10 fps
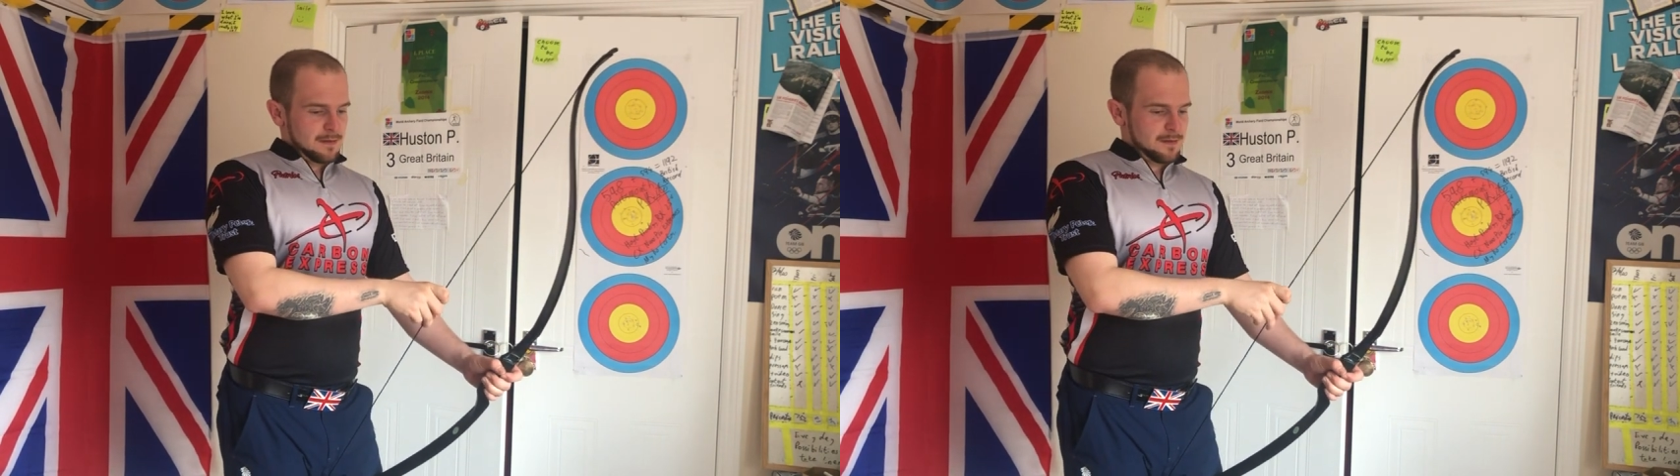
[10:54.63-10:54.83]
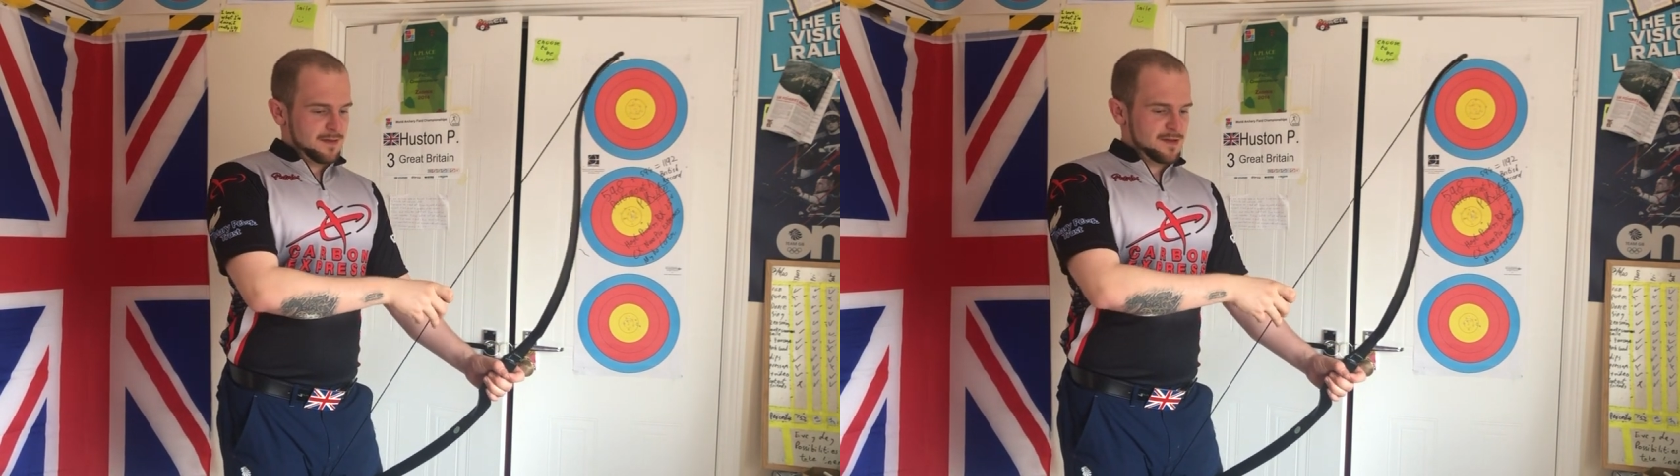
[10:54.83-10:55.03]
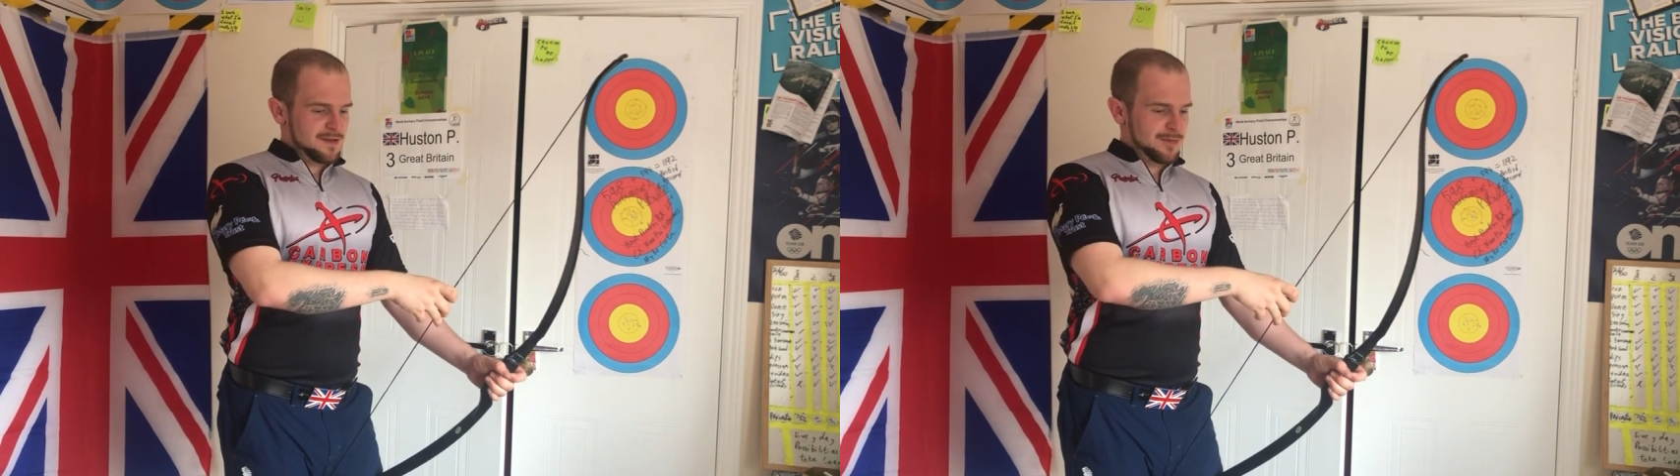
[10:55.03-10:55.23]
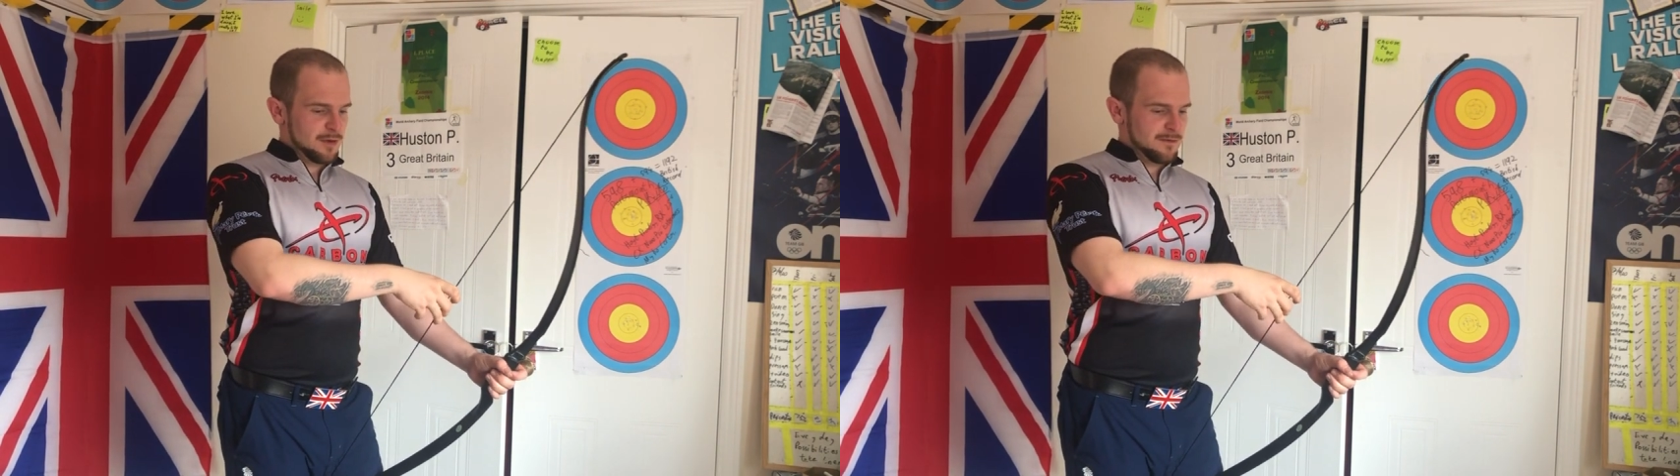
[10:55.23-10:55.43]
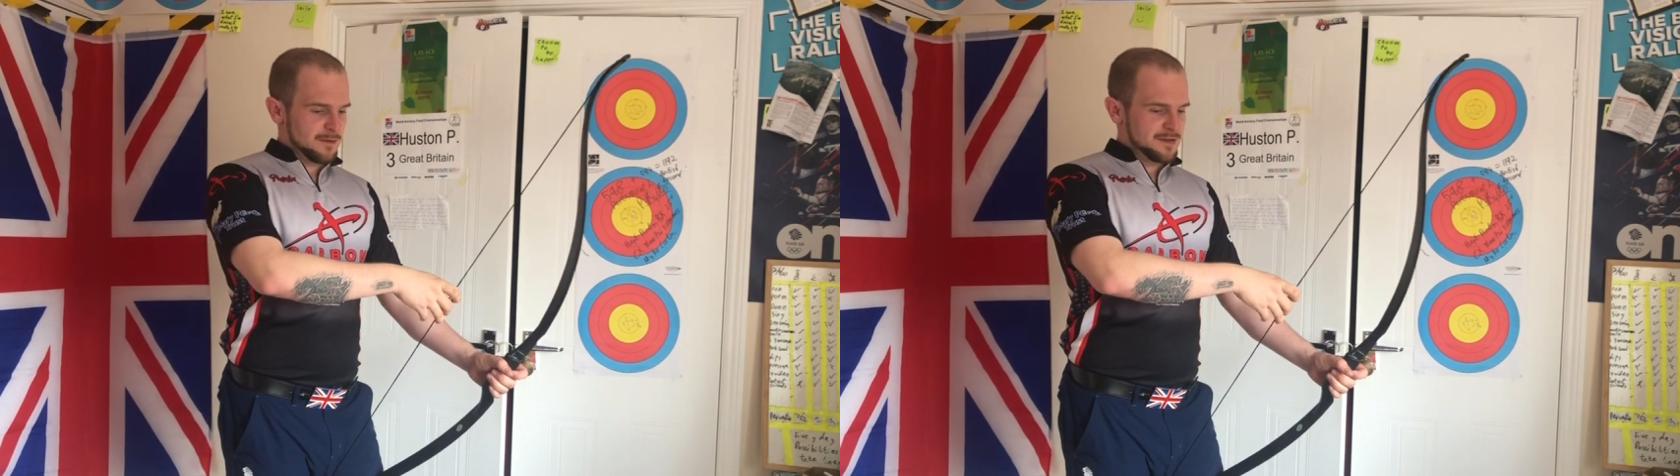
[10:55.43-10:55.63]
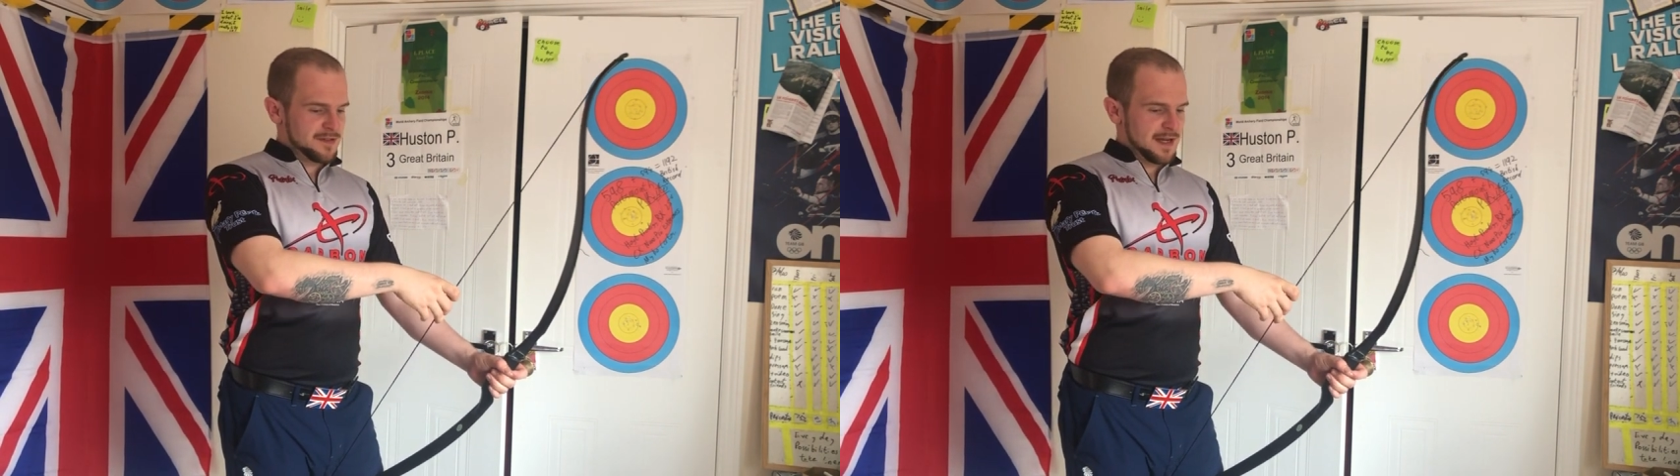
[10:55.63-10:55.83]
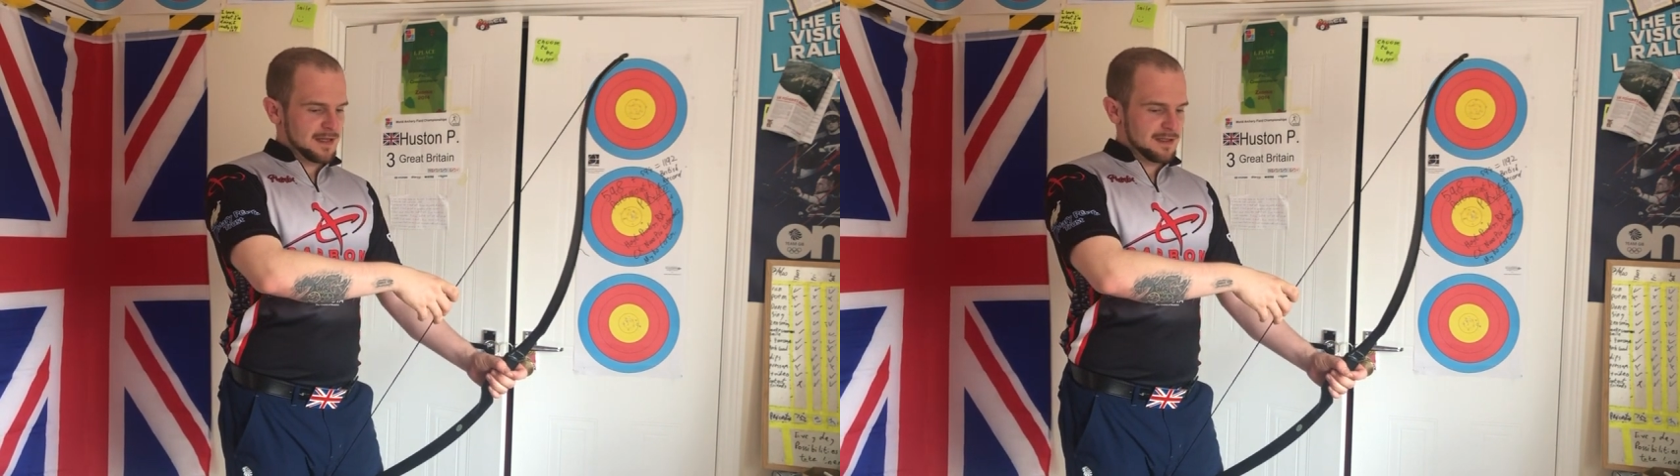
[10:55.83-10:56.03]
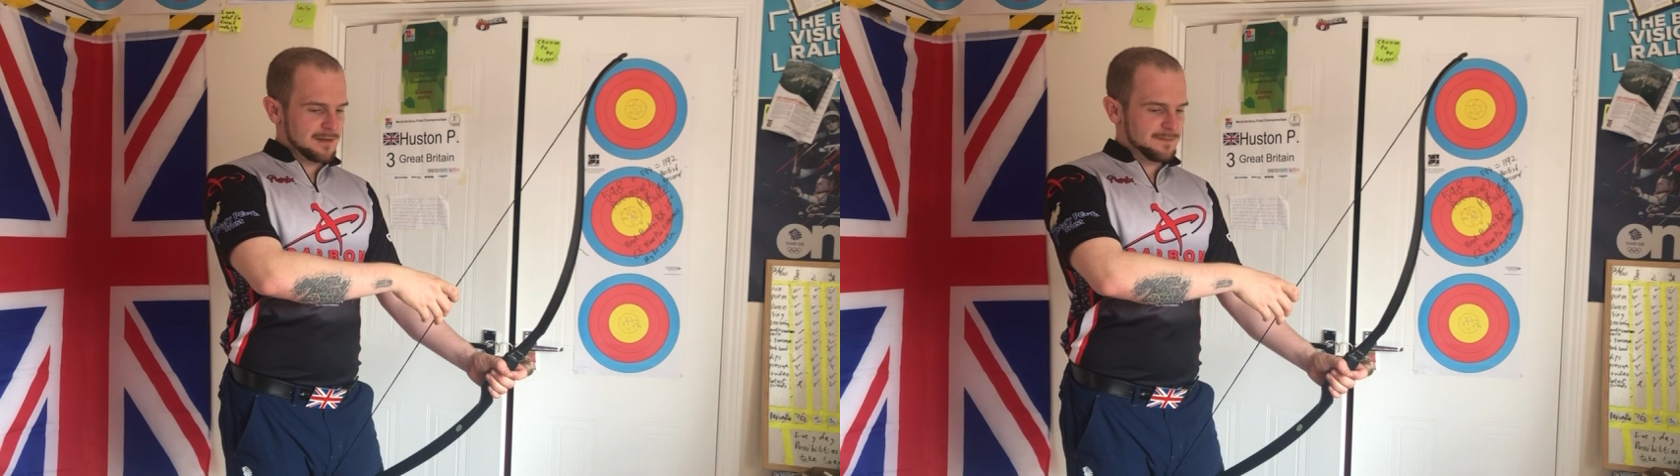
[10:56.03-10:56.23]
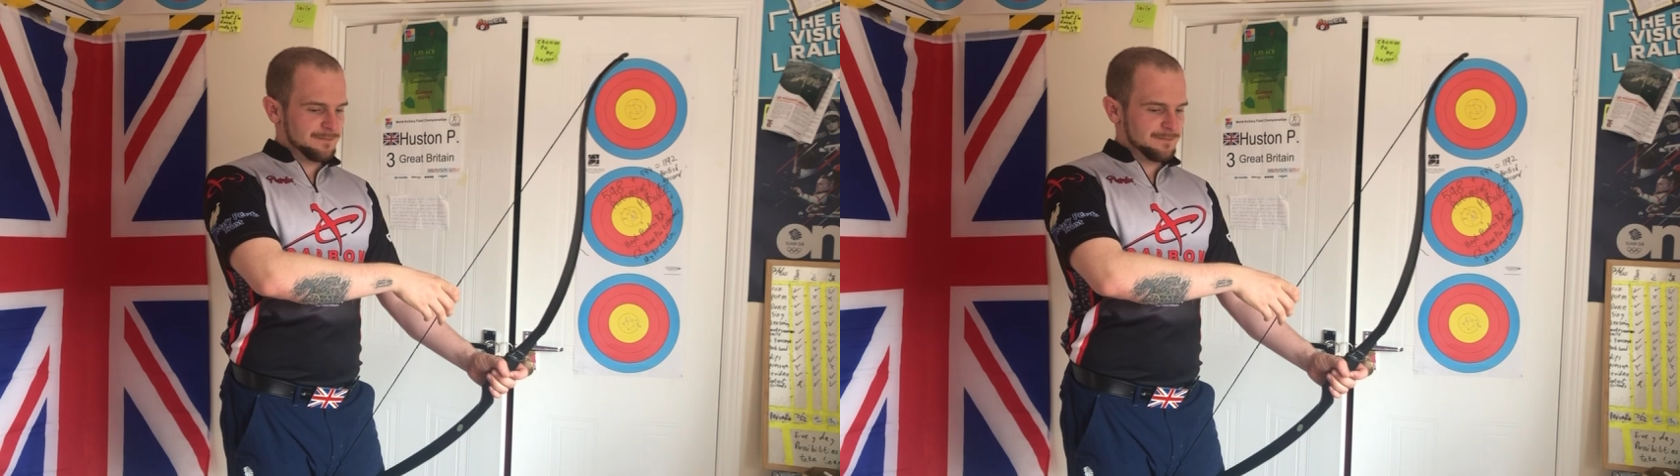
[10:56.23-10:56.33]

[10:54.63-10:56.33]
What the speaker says: Such a beautiful style.